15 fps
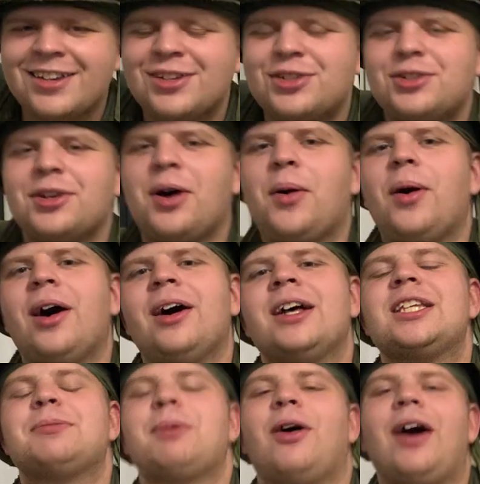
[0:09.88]
So
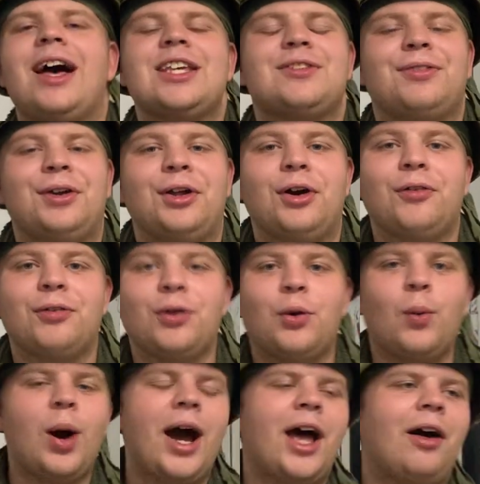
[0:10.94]
this is my last video for a
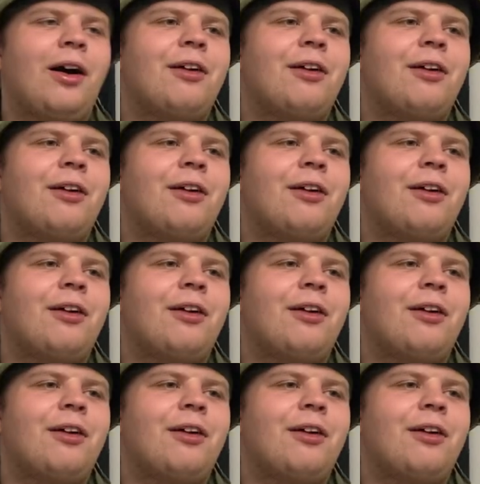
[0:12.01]
while.